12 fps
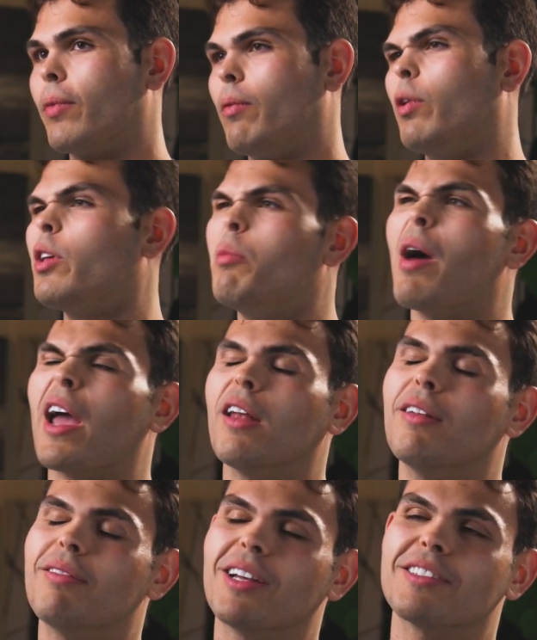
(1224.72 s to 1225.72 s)
Well, you might.
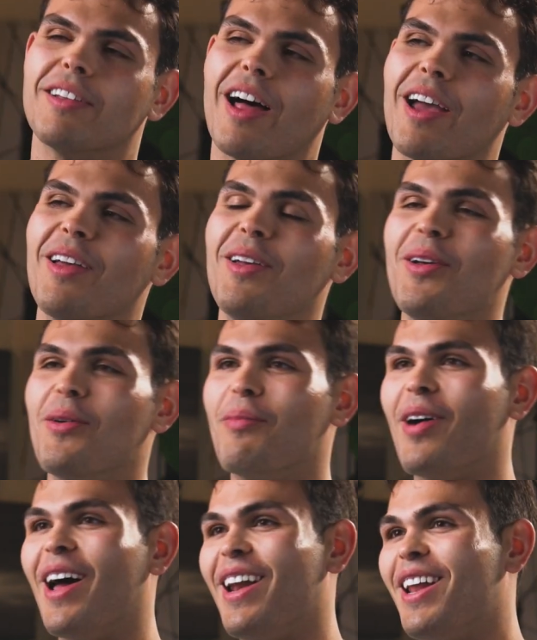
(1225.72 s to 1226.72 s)
That's a lie.
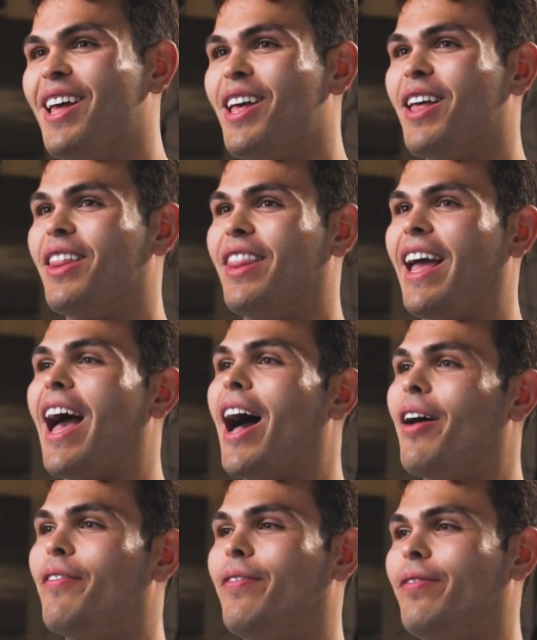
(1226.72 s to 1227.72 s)
But they
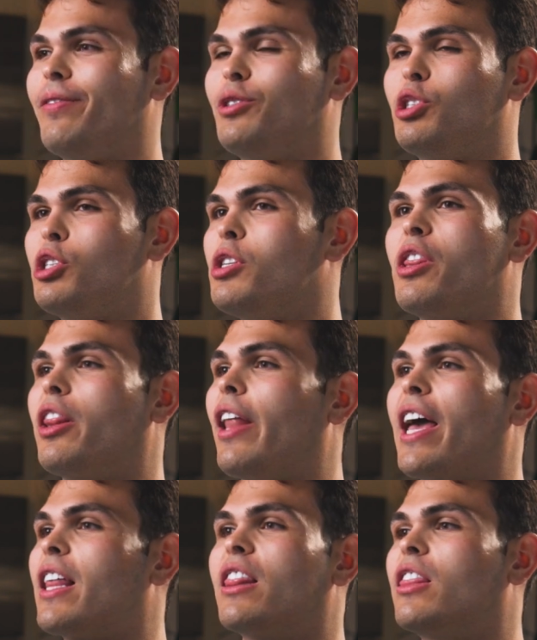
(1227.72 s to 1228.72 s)
have
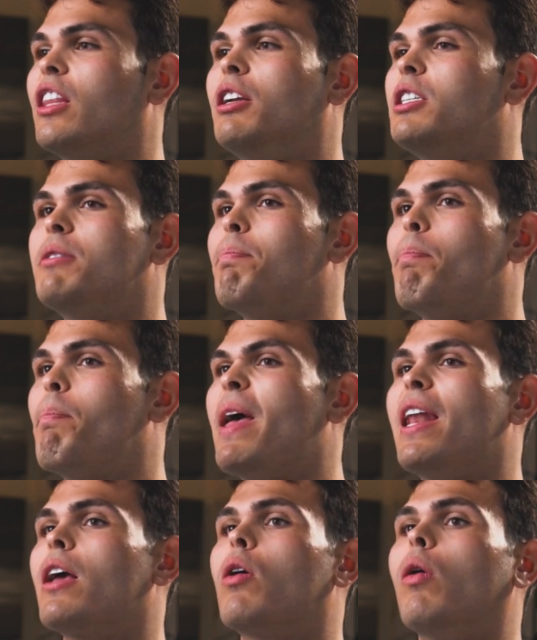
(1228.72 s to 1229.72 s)
like the
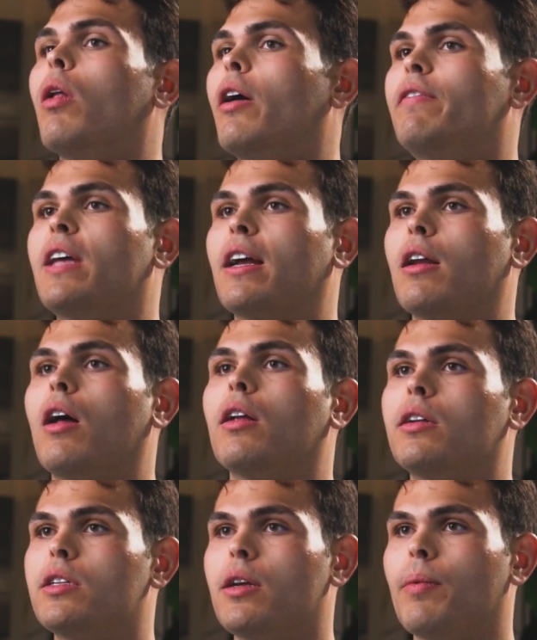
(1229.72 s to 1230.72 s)
pinnacle of
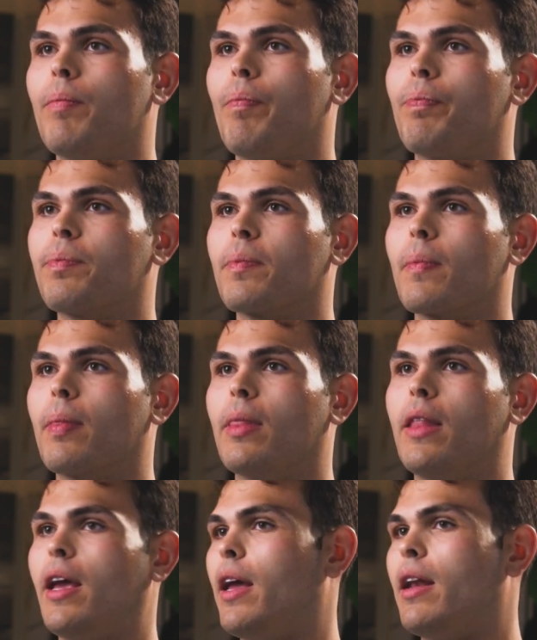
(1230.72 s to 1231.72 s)
technology.
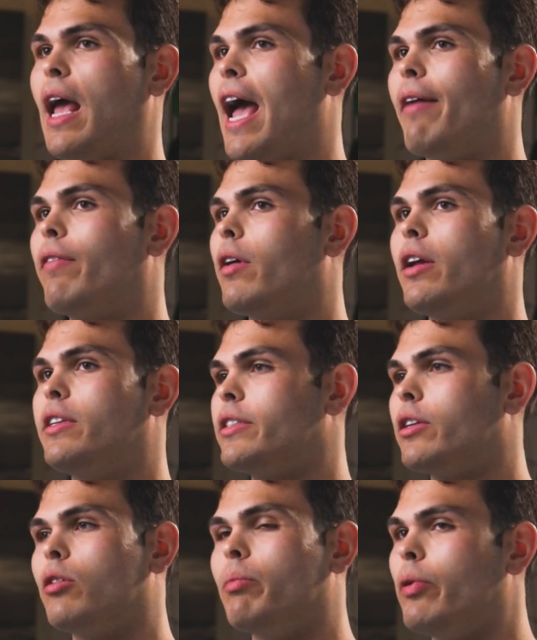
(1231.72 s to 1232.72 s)
And every
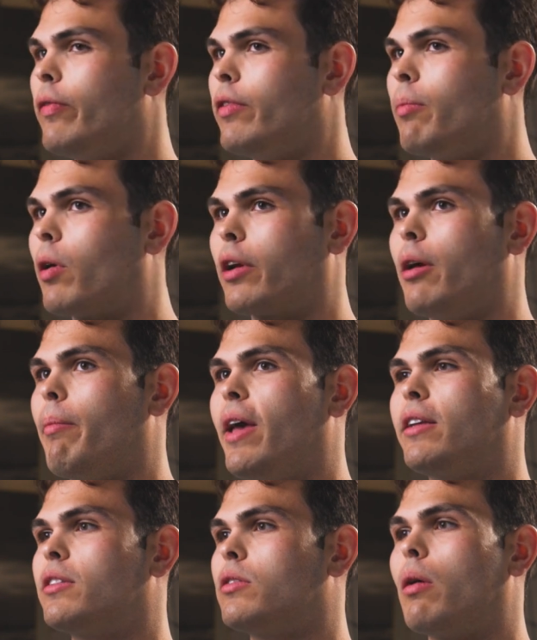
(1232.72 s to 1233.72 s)
single move the market
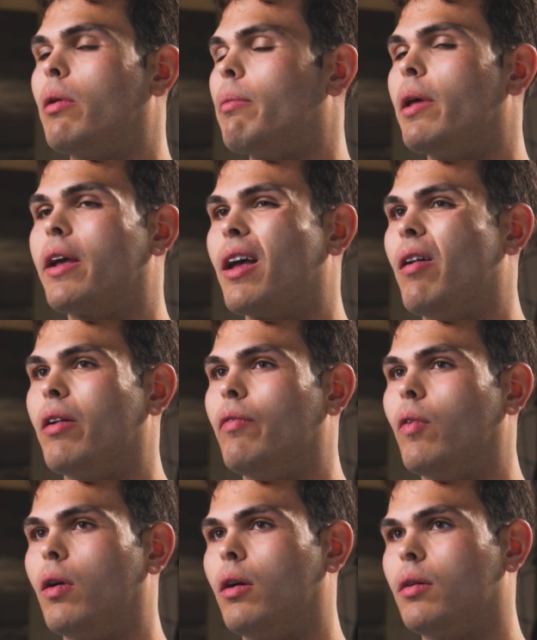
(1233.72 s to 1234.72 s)
makes has already been accounted for.